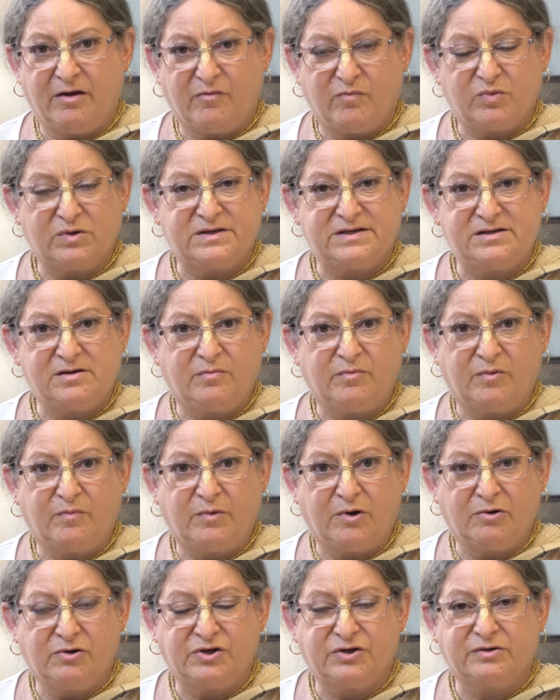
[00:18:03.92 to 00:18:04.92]
have been some
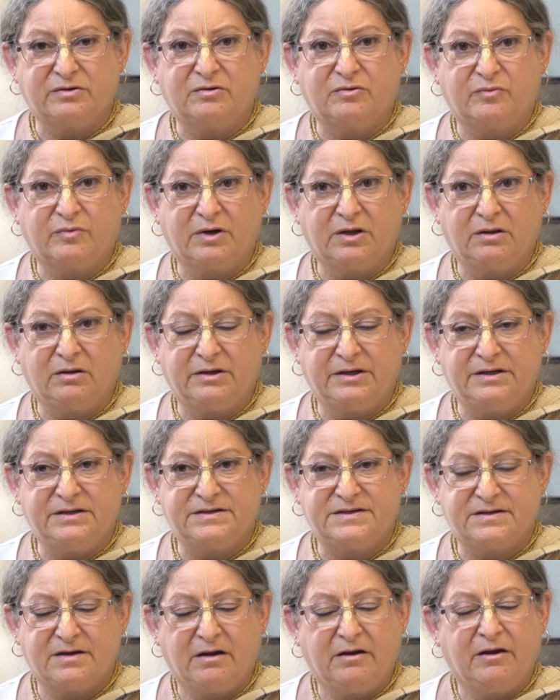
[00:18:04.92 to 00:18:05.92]
emotional
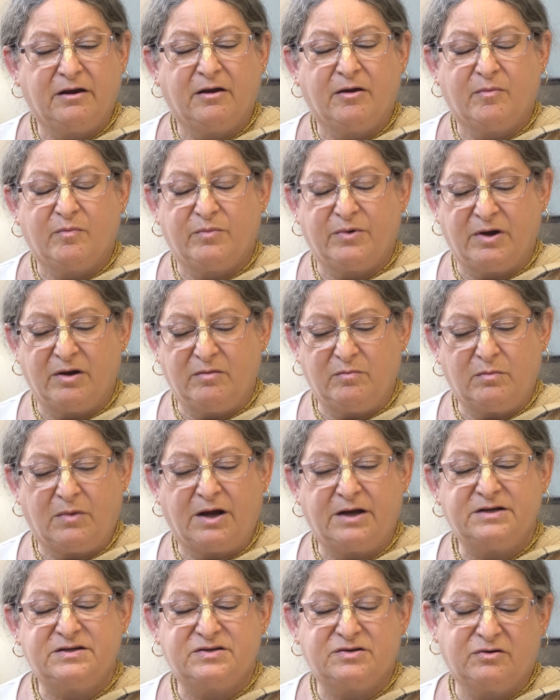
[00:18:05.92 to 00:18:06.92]
release, but
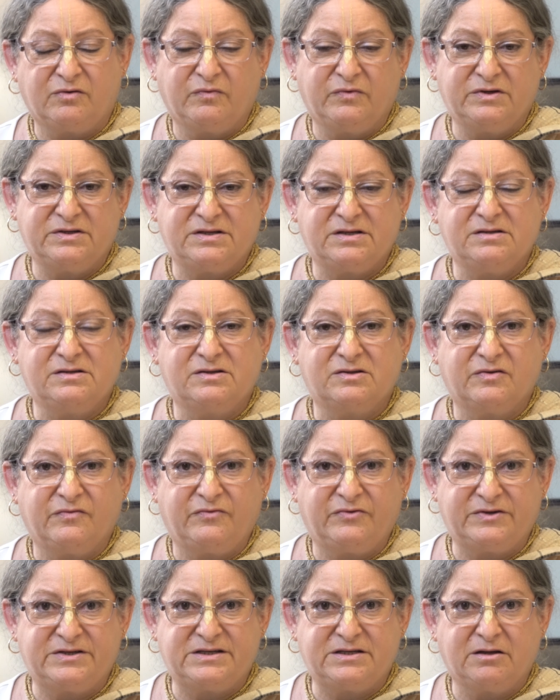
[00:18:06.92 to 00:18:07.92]
my service is to
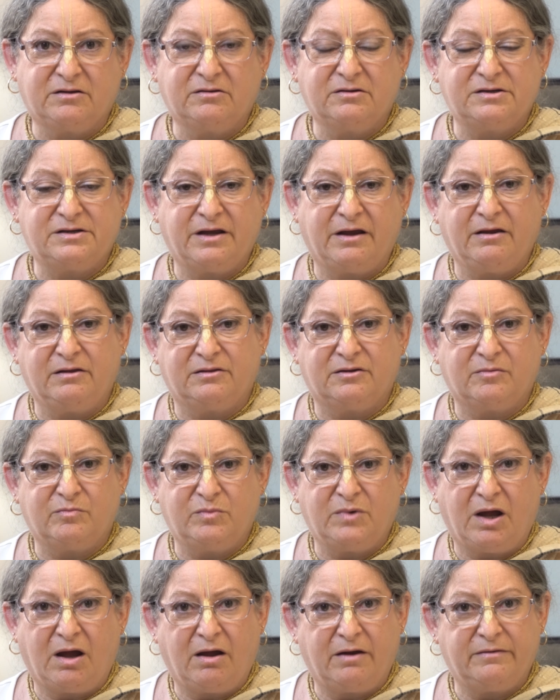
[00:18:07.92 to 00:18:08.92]
facilitate
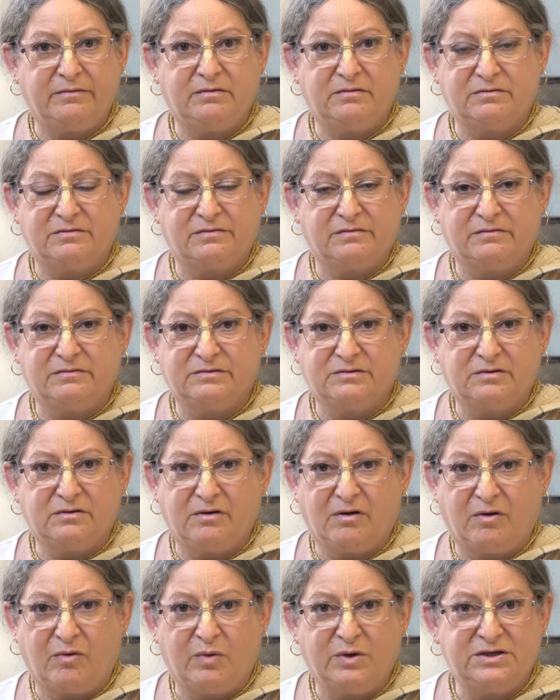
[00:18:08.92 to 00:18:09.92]
them, not
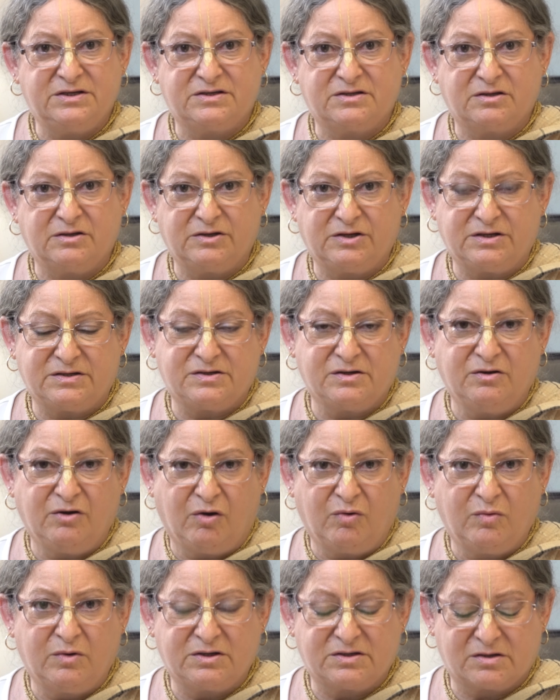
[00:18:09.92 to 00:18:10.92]
always to just
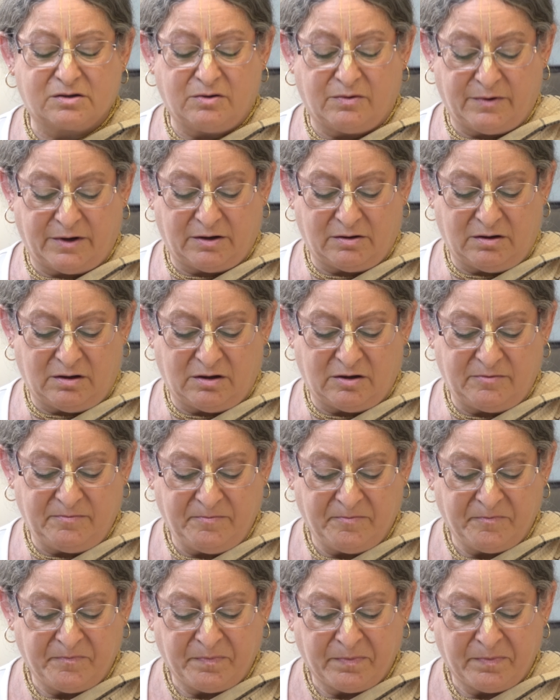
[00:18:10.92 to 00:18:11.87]
know what's going on.